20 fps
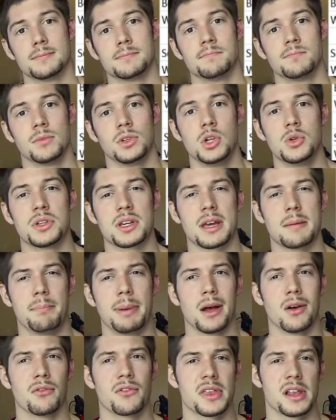using a
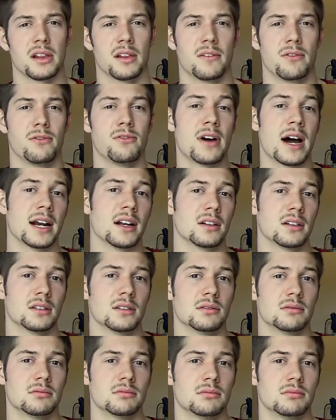belt for the final
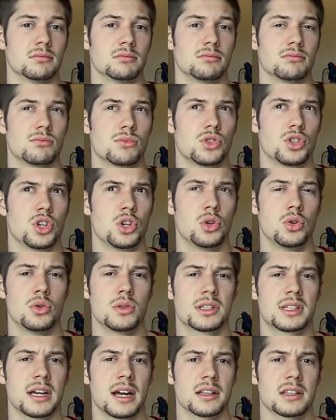two
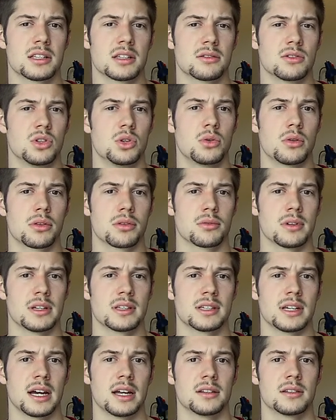to three
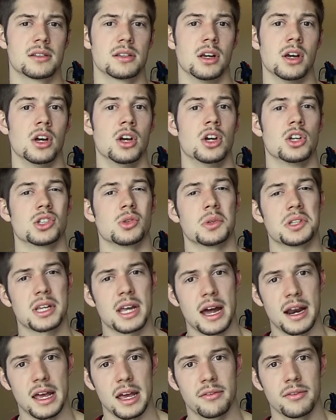sets, so once it
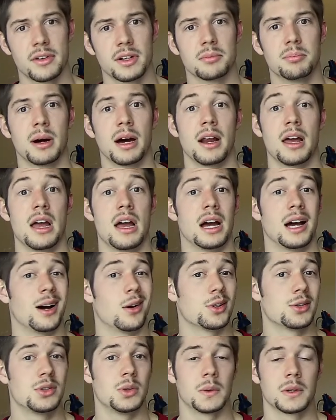got heavier, but I
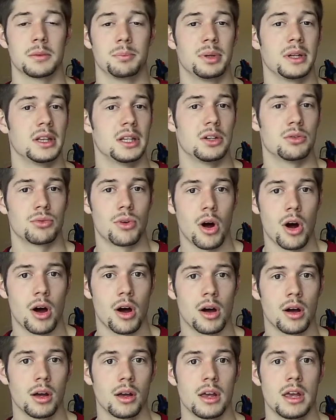was doing completely
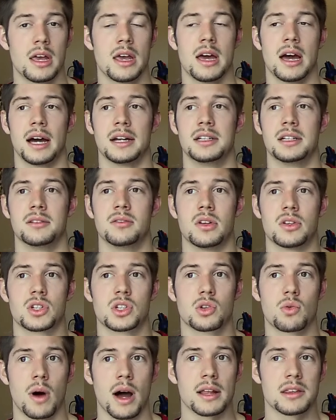raw. I did the
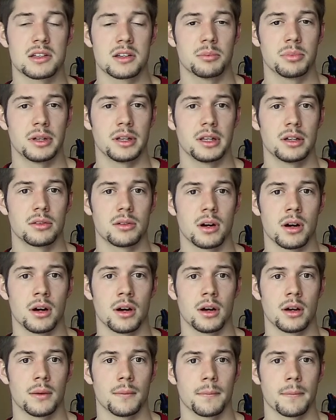squats completely
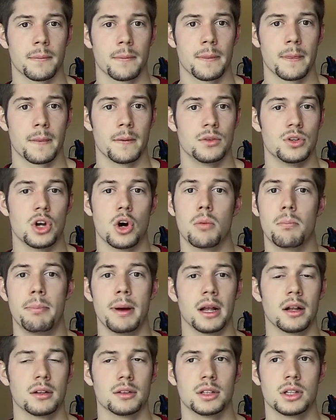raw, no
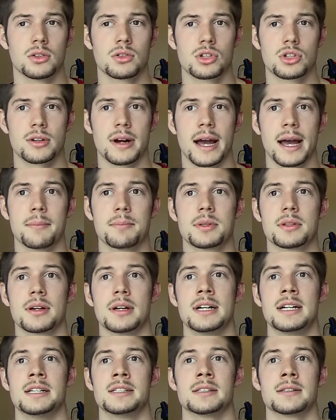belt, no straps.
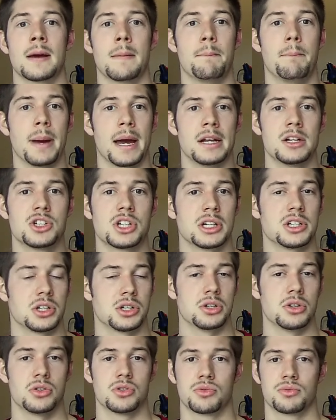Bench, I just
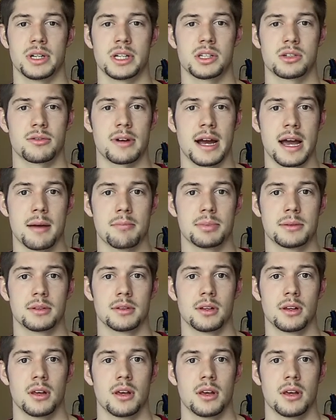used wrist wraps,